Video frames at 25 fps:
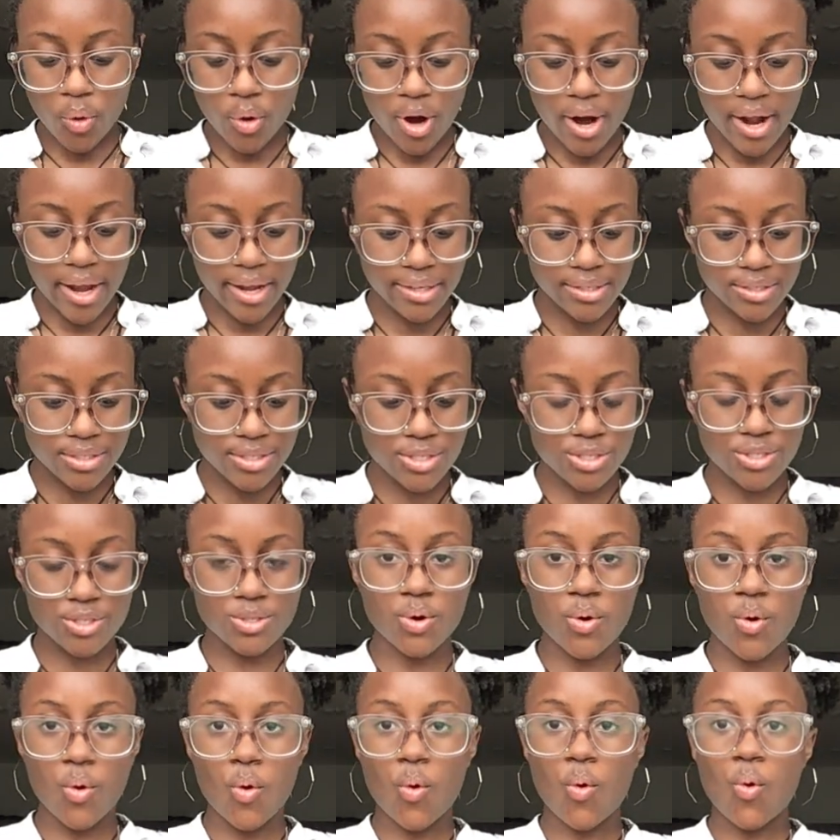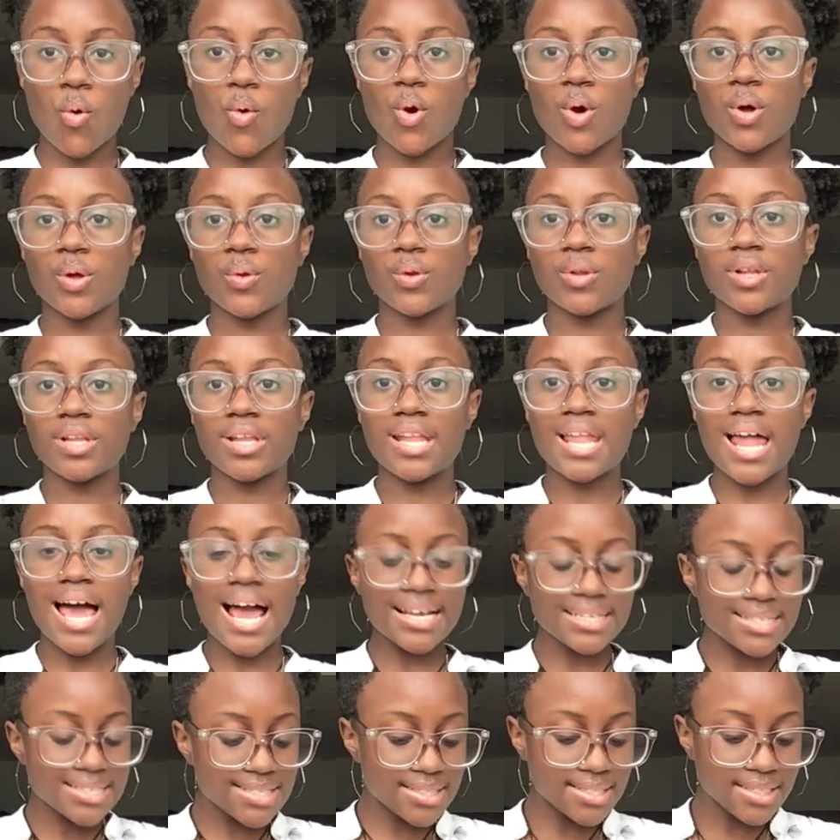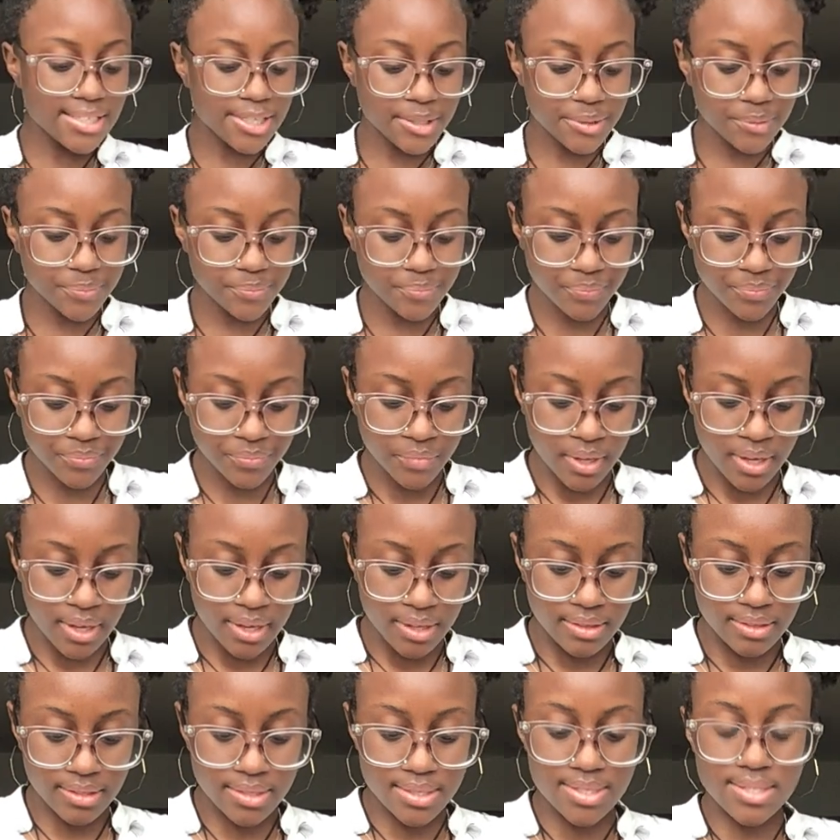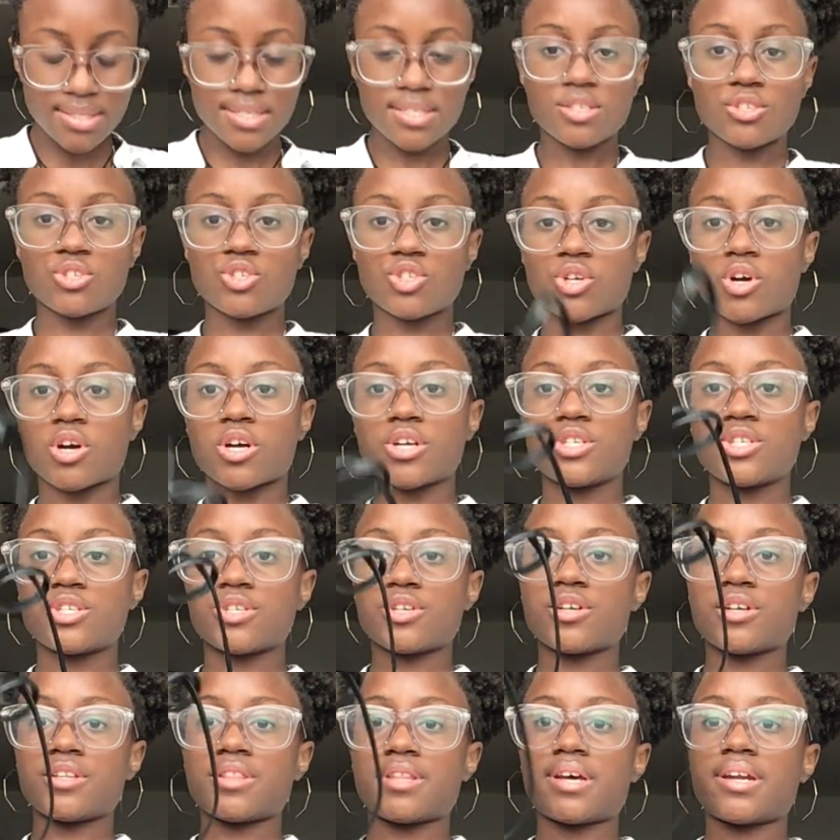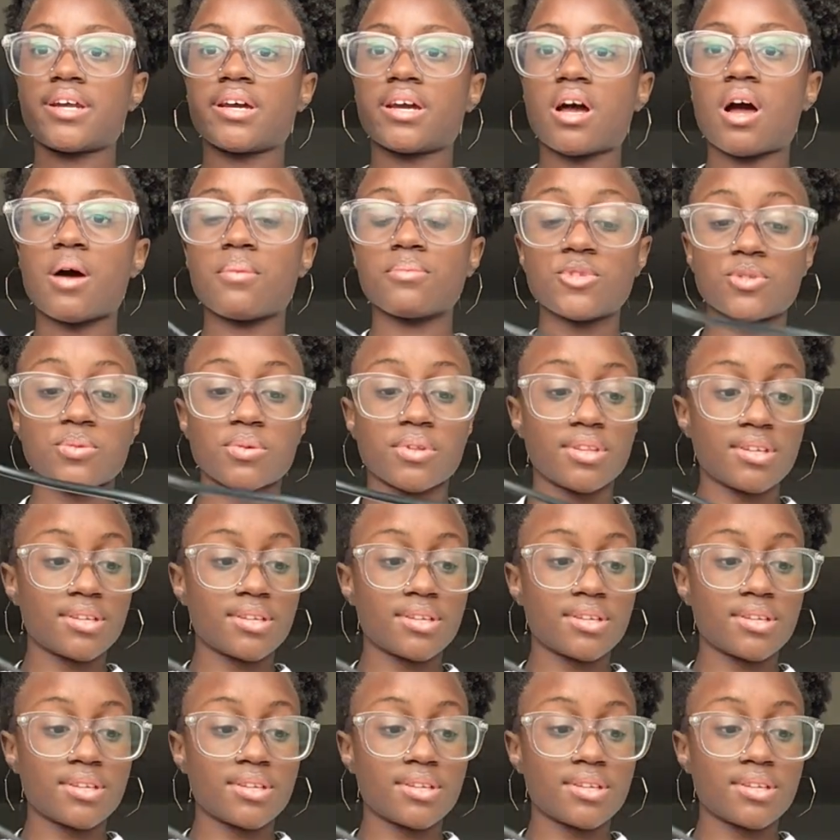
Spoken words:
right, so lastly, this is the charger that it comes with.